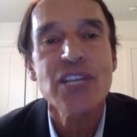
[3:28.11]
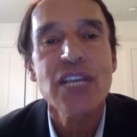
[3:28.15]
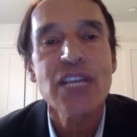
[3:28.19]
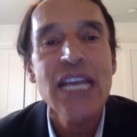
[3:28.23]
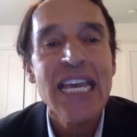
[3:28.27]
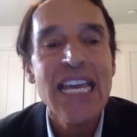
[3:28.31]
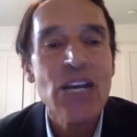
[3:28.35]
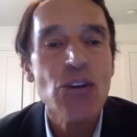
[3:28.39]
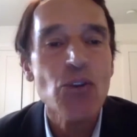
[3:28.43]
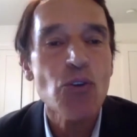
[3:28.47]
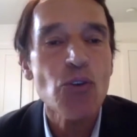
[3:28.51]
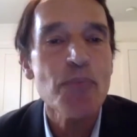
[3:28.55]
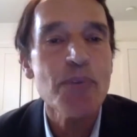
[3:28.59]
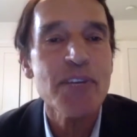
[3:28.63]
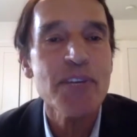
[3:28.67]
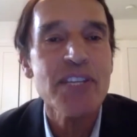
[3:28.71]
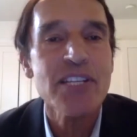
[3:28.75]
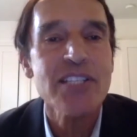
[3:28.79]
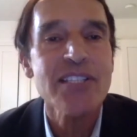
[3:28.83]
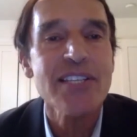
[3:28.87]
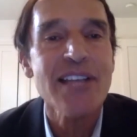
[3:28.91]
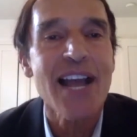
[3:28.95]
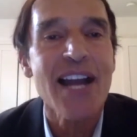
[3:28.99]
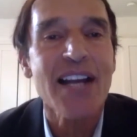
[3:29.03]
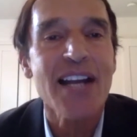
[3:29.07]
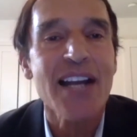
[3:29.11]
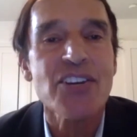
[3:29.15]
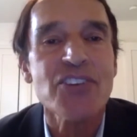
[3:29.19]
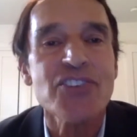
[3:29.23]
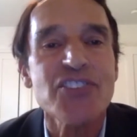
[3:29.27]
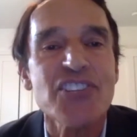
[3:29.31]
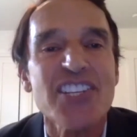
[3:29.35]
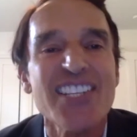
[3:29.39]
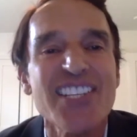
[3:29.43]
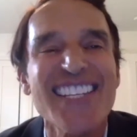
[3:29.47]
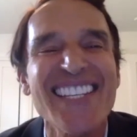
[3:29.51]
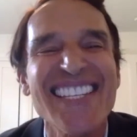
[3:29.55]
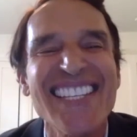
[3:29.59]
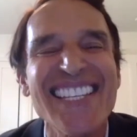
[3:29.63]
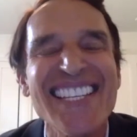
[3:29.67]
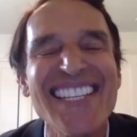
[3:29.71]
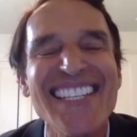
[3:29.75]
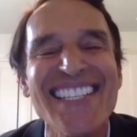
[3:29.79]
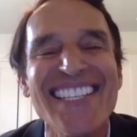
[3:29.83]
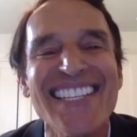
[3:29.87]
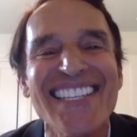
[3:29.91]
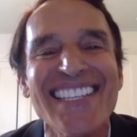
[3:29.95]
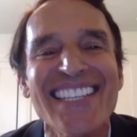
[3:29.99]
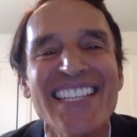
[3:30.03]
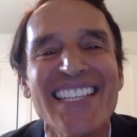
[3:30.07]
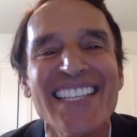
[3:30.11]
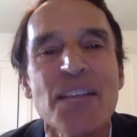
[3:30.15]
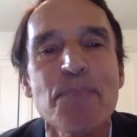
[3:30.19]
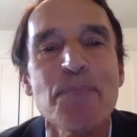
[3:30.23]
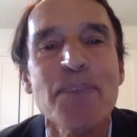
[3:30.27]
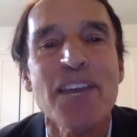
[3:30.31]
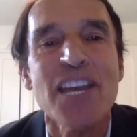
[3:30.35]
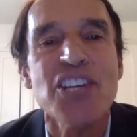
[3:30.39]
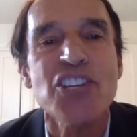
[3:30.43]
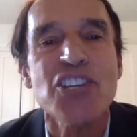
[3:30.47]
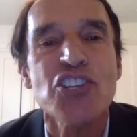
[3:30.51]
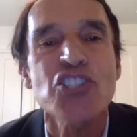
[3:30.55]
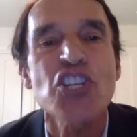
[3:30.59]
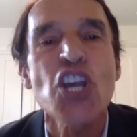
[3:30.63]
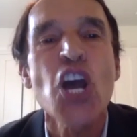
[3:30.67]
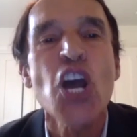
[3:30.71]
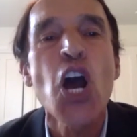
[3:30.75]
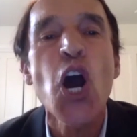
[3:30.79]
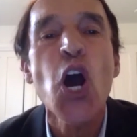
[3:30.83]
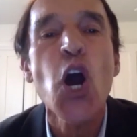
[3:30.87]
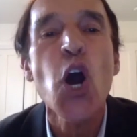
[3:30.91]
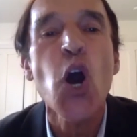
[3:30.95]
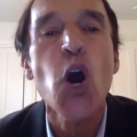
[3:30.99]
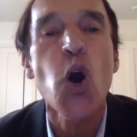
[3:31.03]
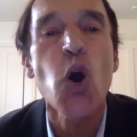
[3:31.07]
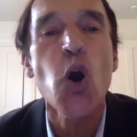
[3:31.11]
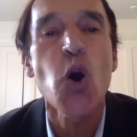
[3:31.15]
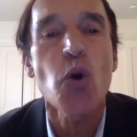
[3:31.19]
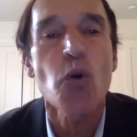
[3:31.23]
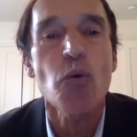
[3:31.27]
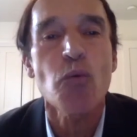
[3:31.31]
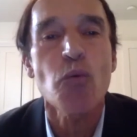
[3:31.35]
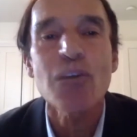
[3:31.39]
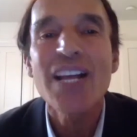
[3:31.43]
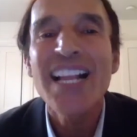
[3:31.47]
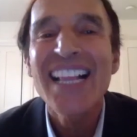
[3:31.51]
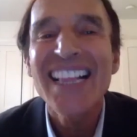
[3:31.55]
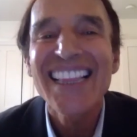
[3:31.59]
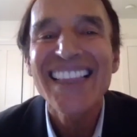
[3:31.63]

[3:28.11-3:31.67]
It will be the doctor's assistant in the patient's home,